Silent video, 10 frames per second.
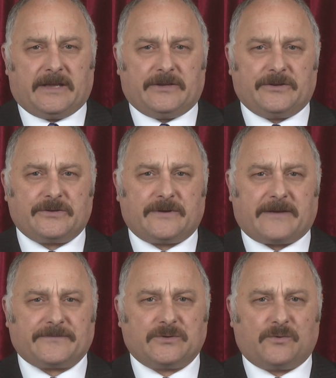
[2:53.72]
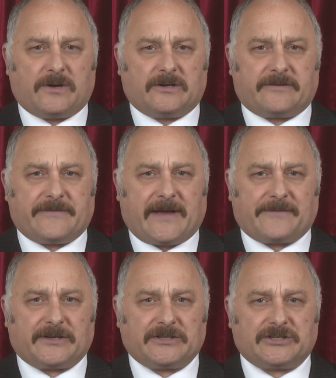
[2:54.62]
You do have to wonder if
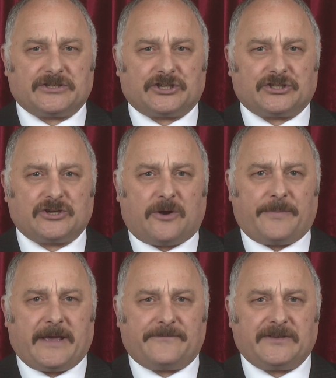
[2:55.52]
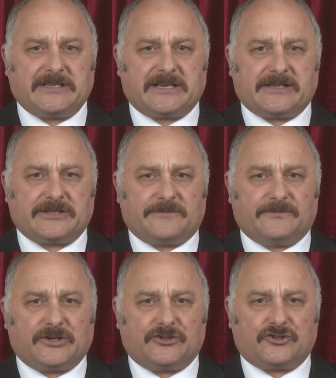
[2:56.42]
having such a top-heavy system
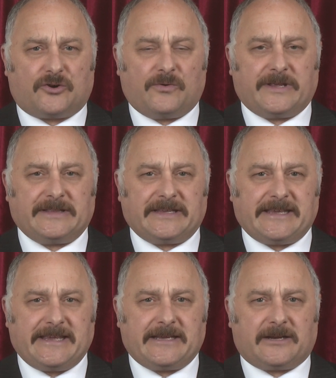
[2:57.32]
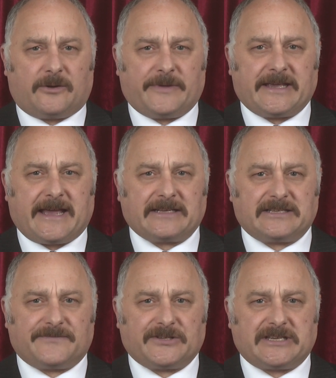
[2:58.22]
controlling the economic
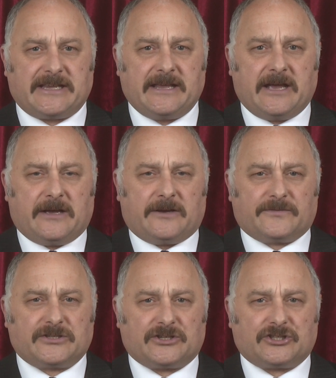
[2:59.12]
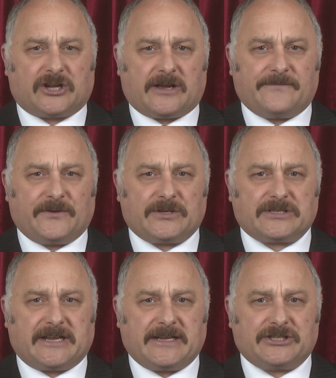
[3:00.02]
activity of such
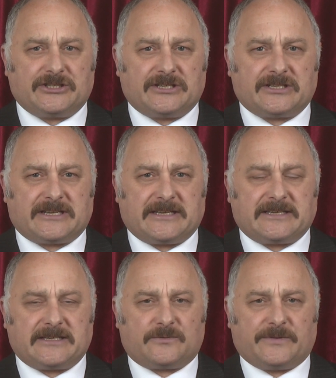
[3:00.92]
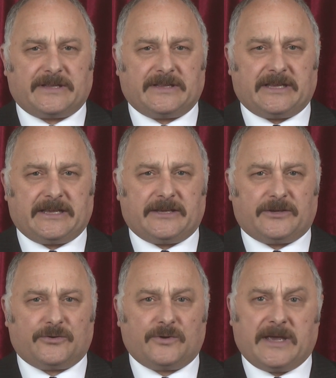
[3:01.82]
diverse nations as exist within the
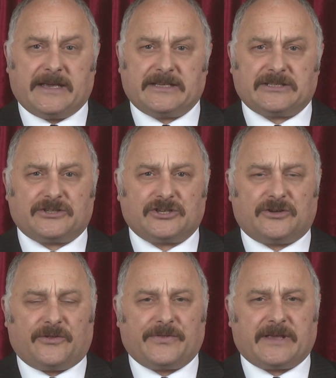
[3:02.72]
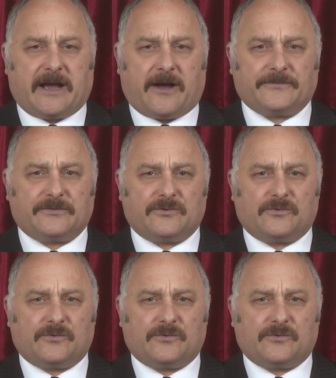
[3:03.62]
EU is such a good thing after